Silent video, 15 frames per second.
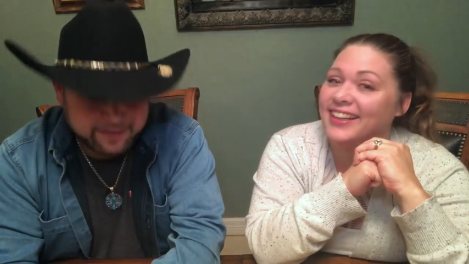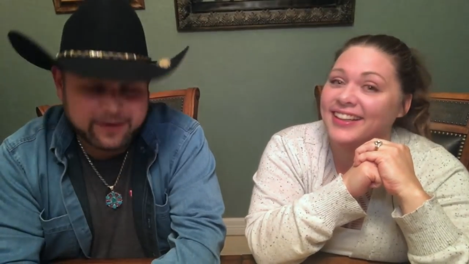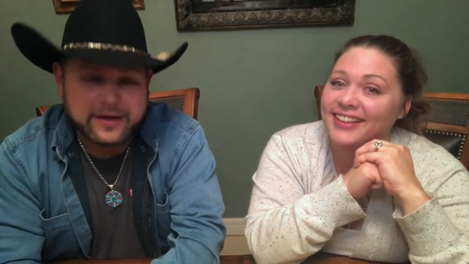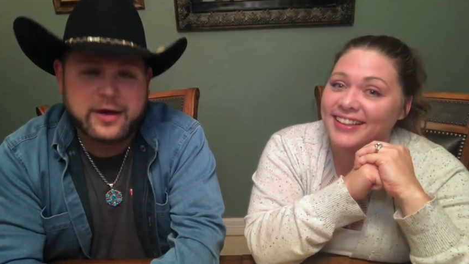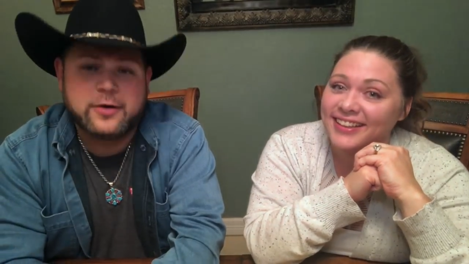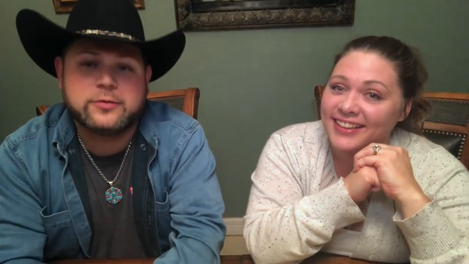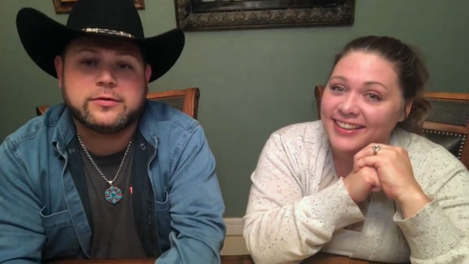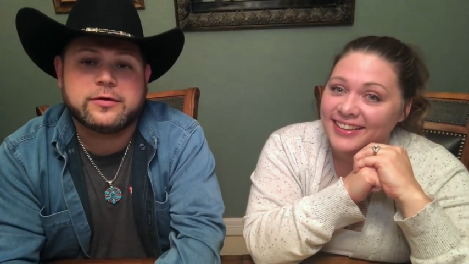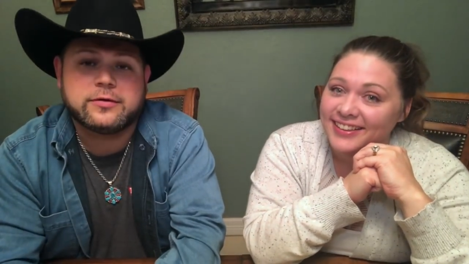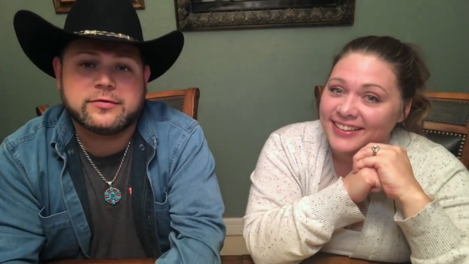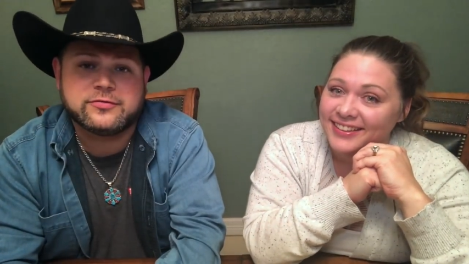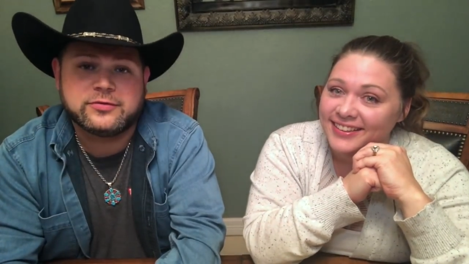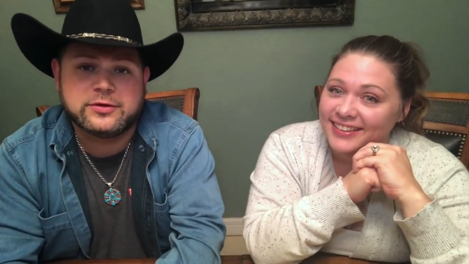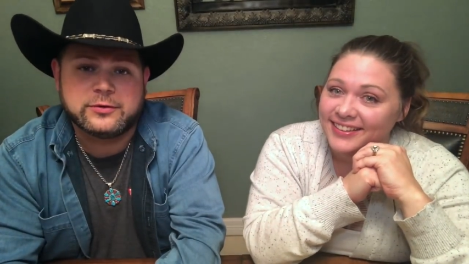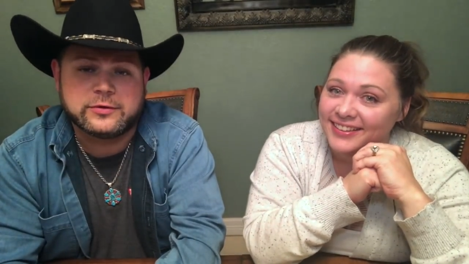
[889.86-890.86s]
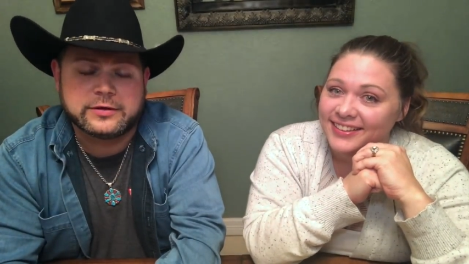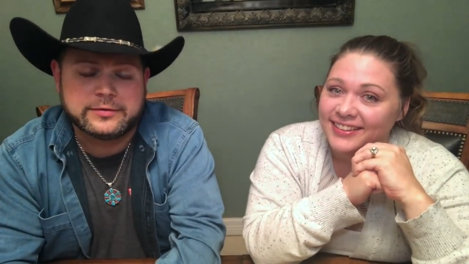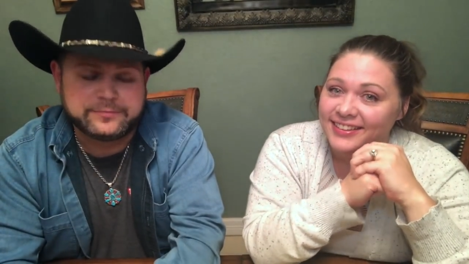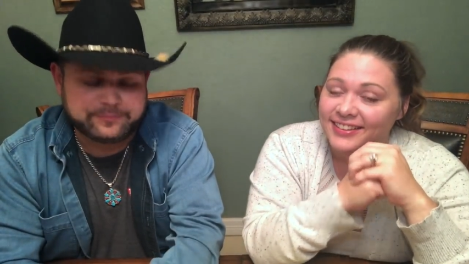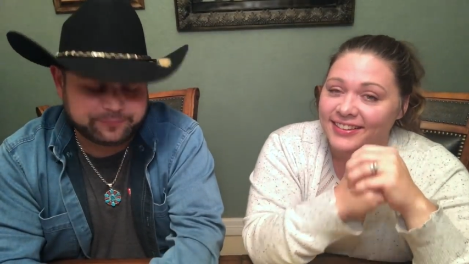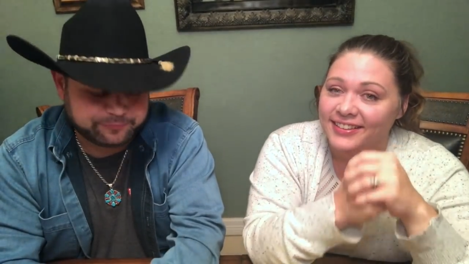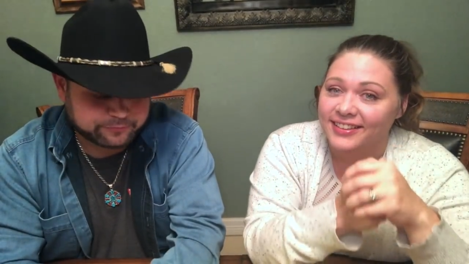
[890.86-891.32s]
Speaker 1: holding on to fluid.
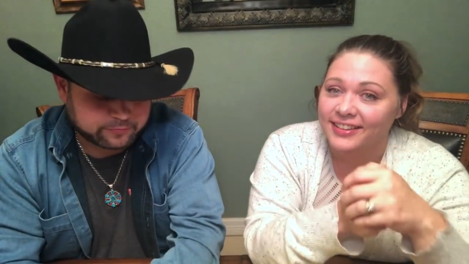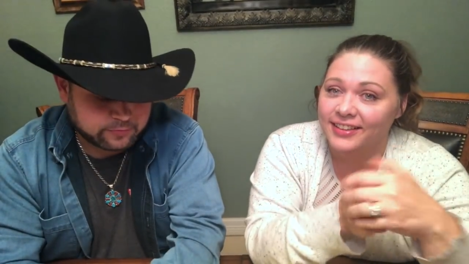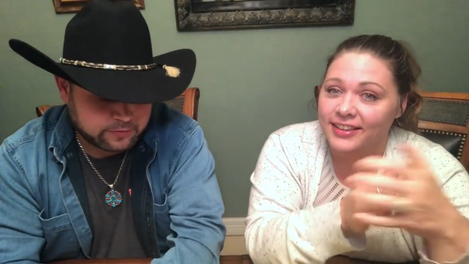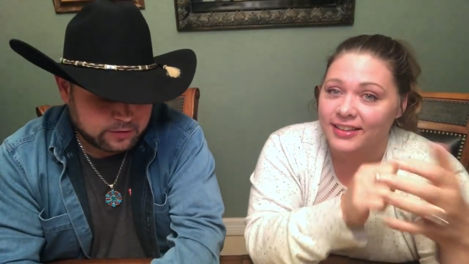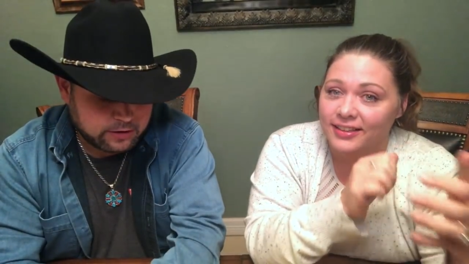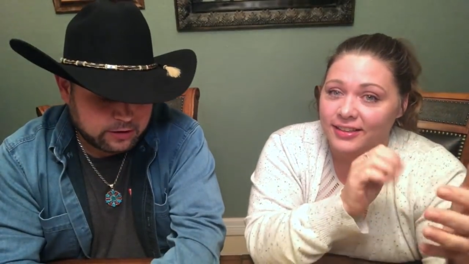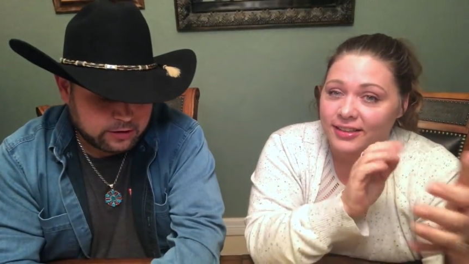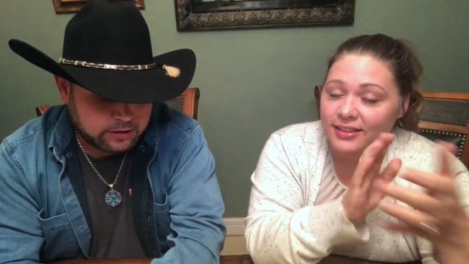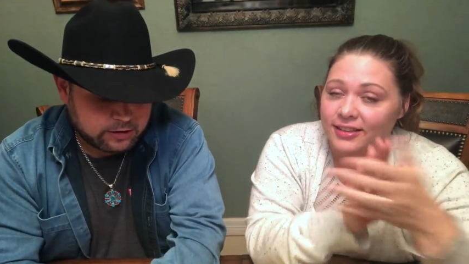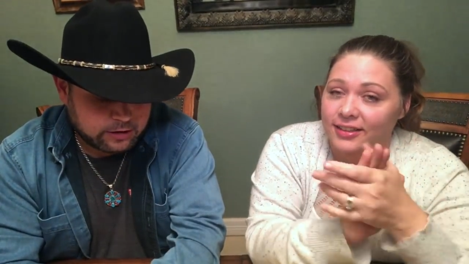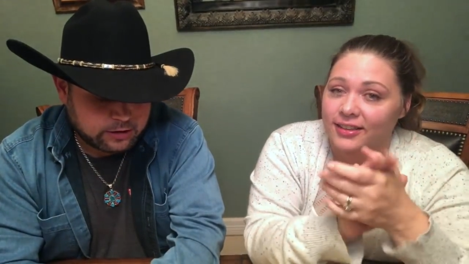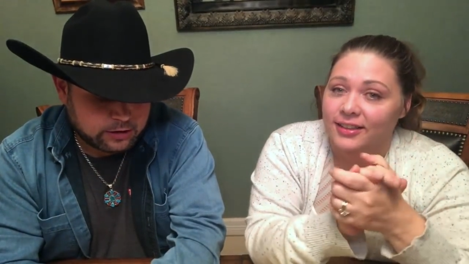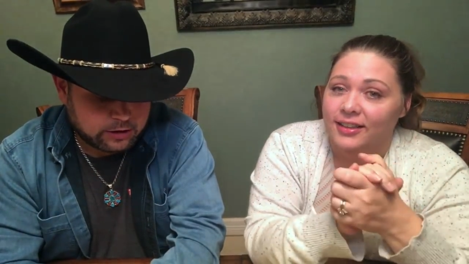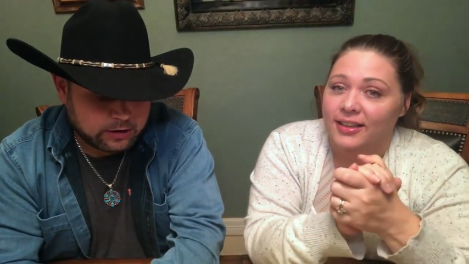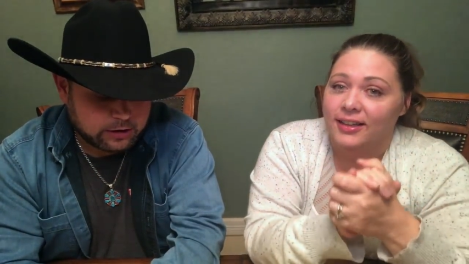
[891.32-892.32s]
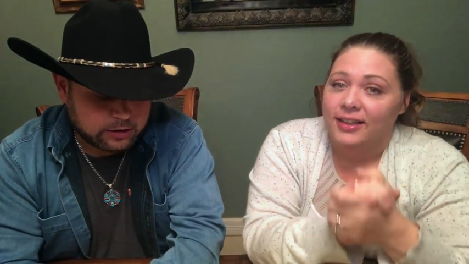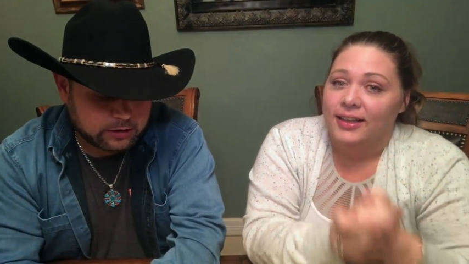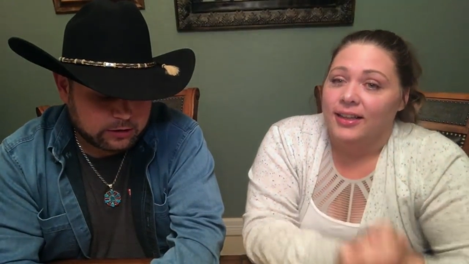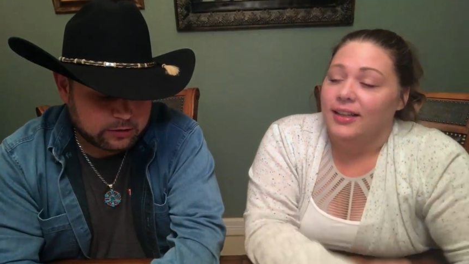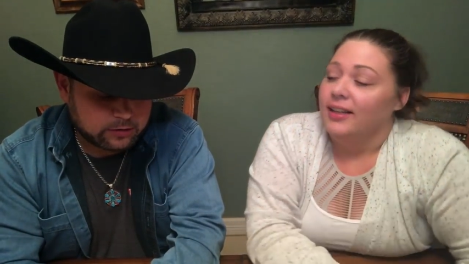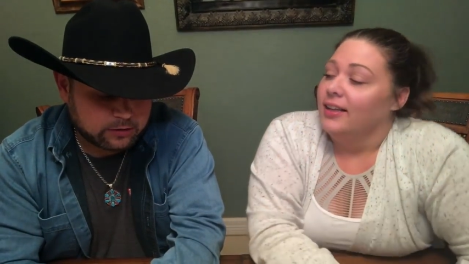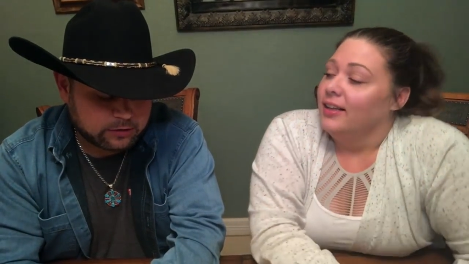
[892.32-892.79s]

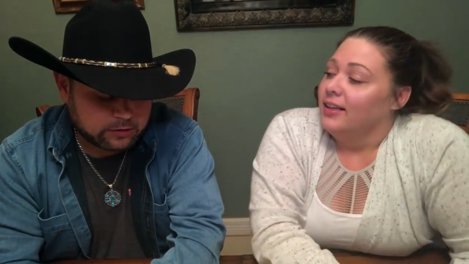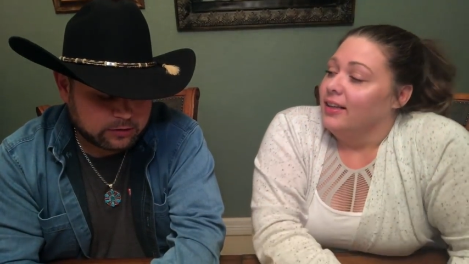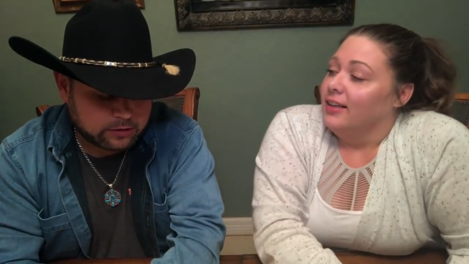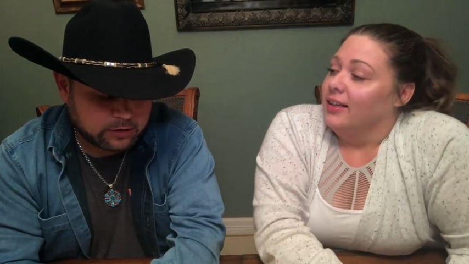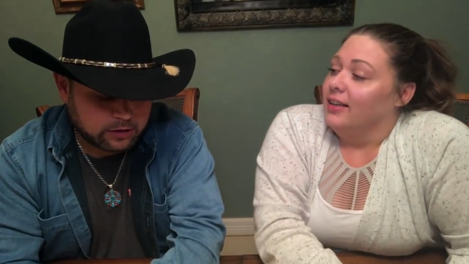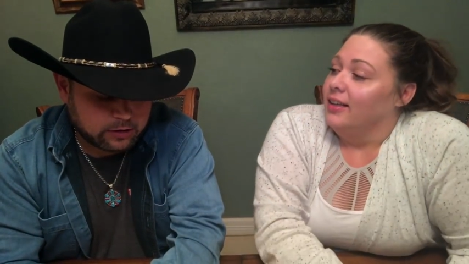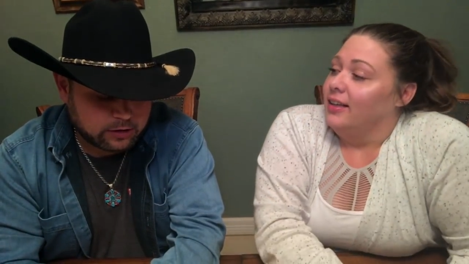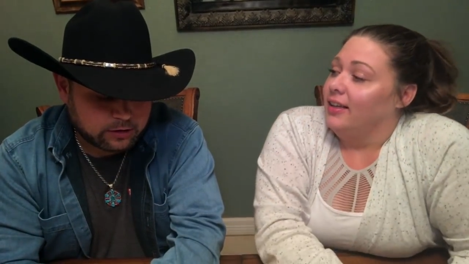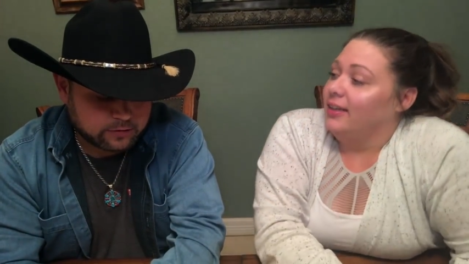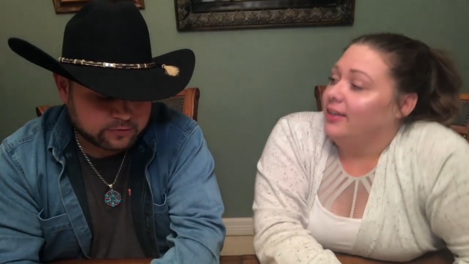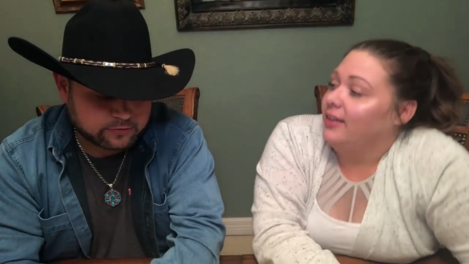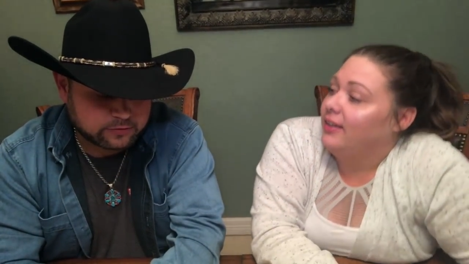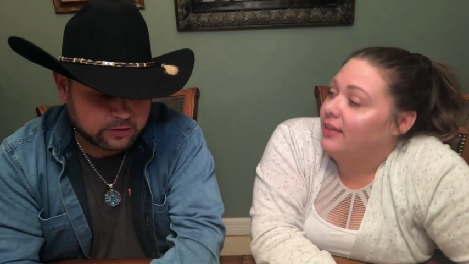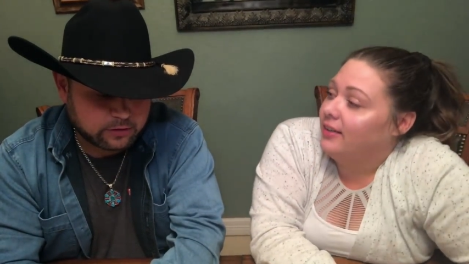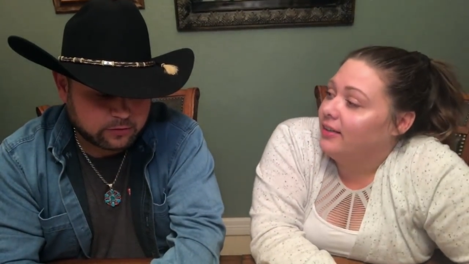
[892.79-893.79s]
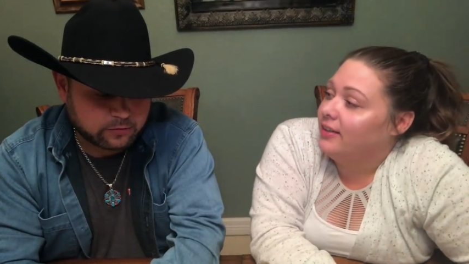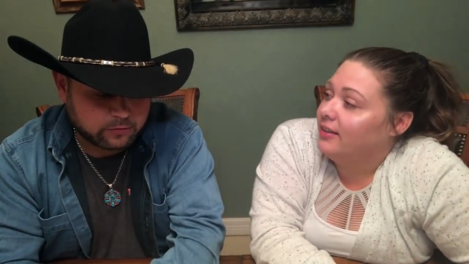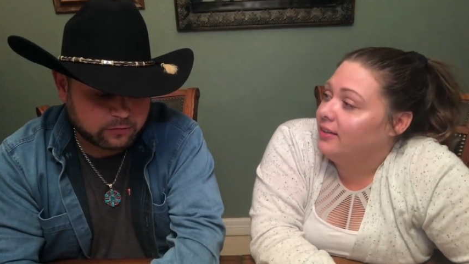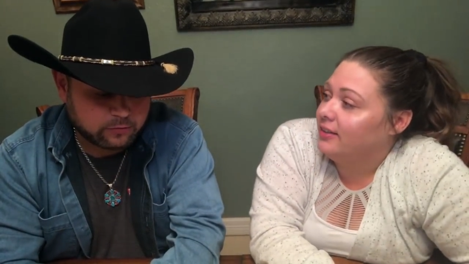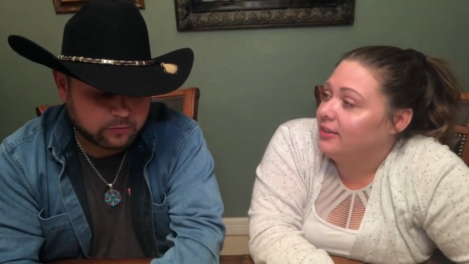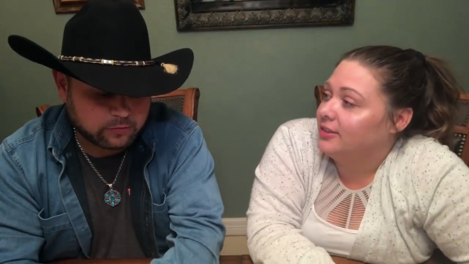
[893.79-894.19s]
And uh, so